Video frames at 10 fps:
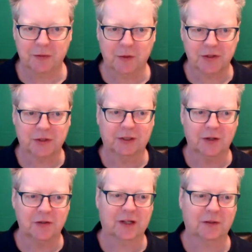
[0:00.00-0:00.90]
So if you're watching
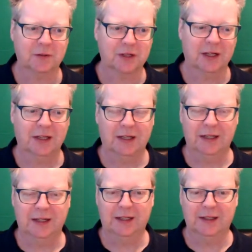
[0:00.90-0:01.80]
on those channels,
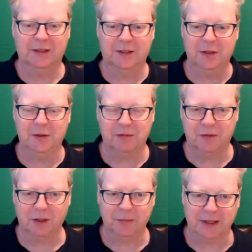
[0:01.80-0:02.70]
uh, do
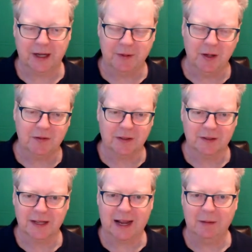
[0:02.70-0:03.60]
follow me. Come
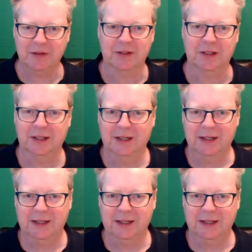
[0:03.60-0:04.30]
over to Amazon.